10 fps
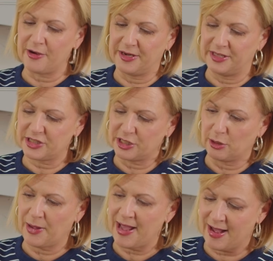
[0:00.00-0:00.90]
into your
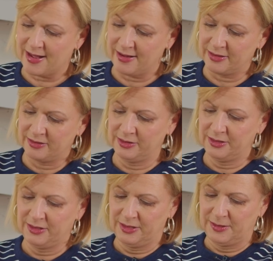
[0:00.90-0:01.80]
pan,
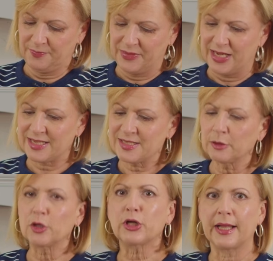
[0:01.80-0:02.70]
it doesn't
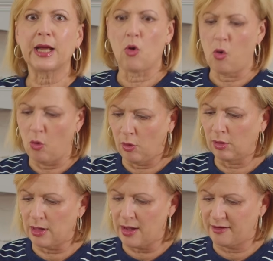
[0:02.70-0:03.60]
look like a whole
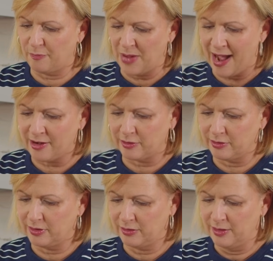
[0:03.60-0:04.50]
lot of batter.
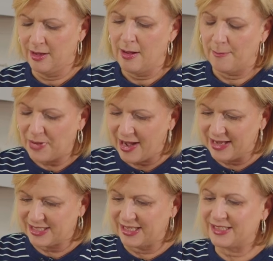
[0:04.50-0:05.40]

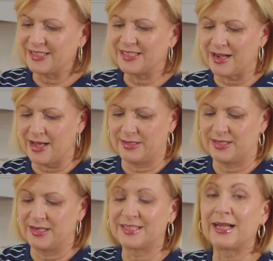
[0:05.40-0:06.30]
But it
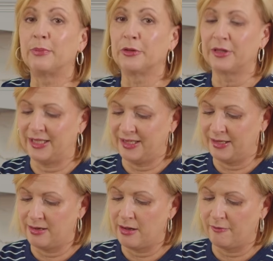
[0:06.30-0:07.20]
does double
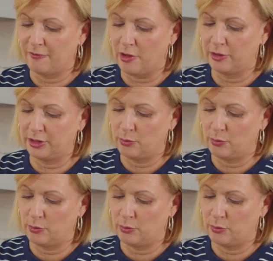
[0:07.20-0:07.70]
in volume